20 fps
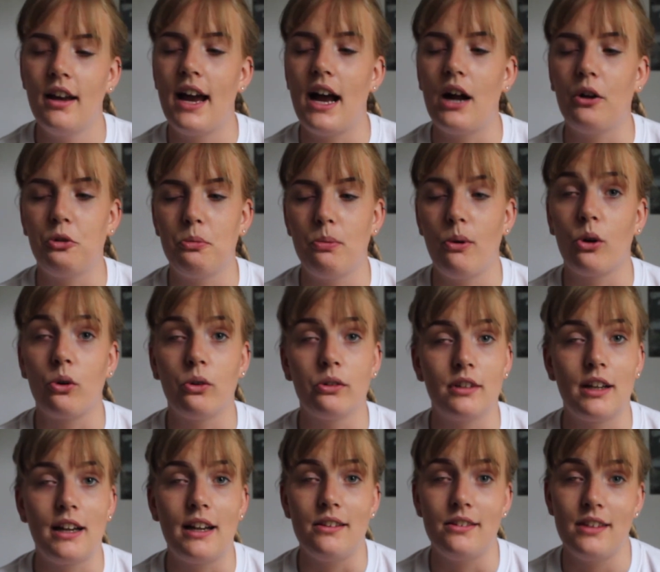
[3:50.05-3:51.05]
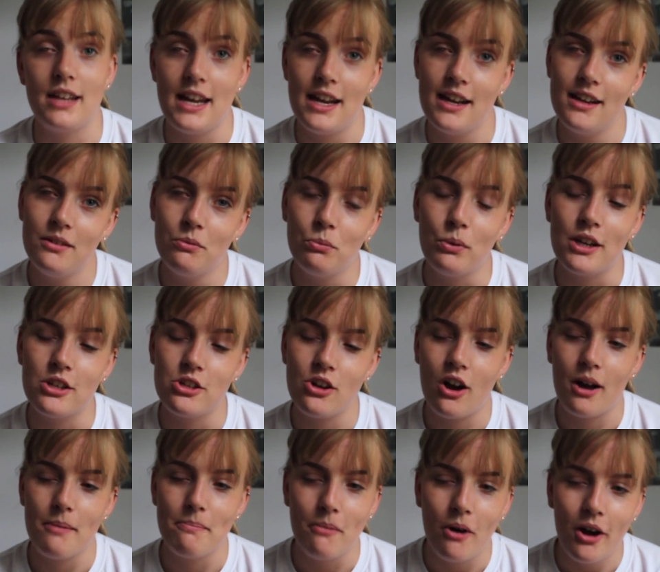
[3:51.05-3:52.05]
how to put a contact lens in, which
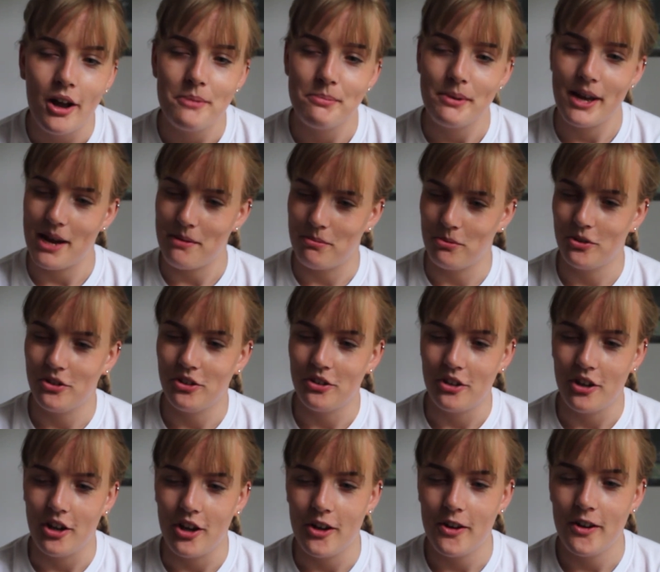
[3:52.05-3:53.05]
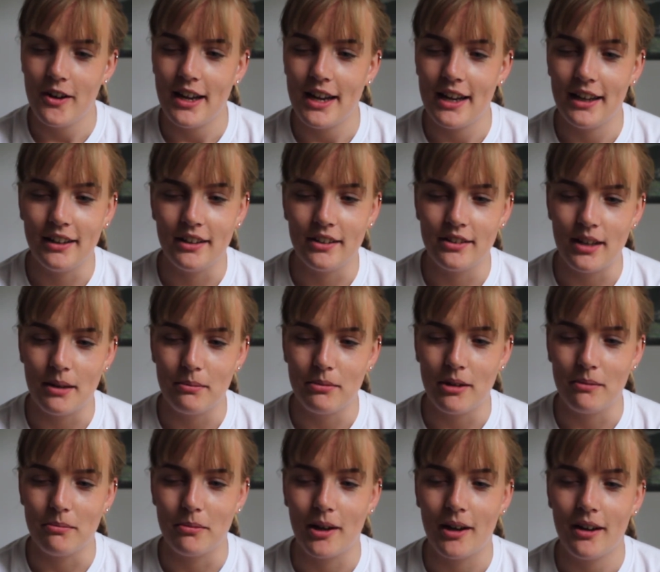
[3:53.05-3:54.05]
I might be able to do in
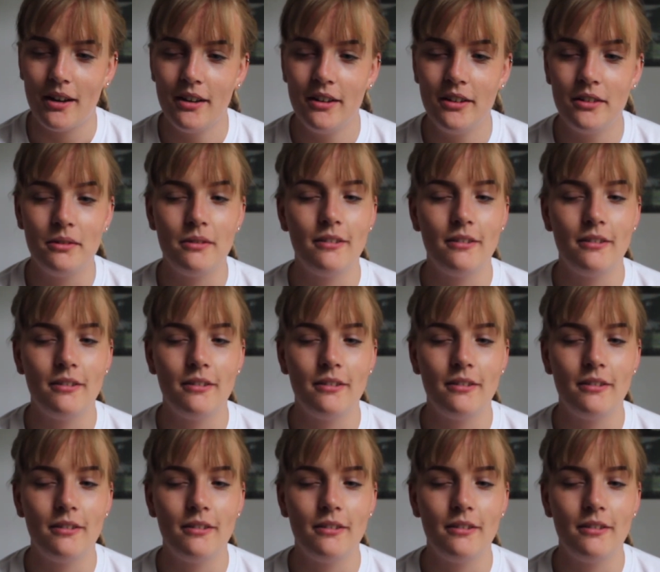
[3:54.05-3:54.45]
September